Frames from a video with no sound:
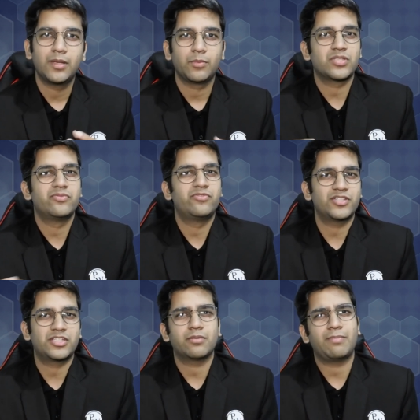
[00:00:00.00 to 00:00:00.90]
because in
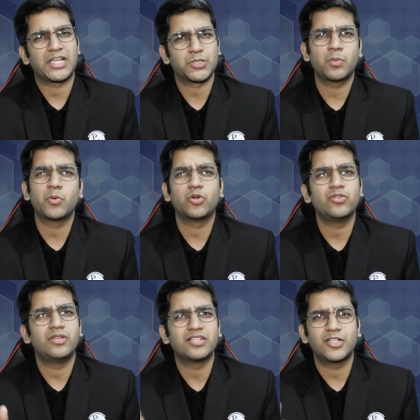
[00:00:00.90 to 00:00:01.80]
first year maximum you're
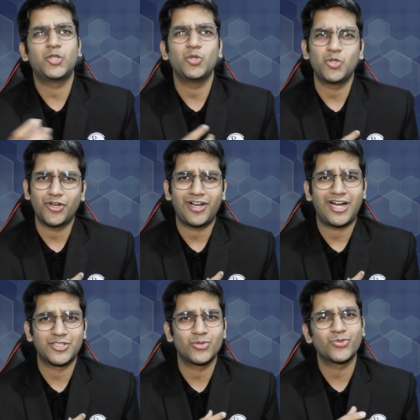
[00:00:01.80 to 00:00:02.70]
going to listen to your
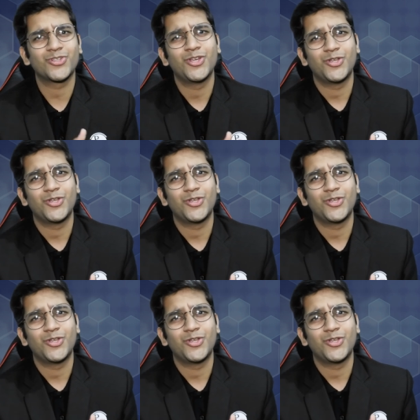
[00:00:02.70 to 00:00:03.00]
heart sounds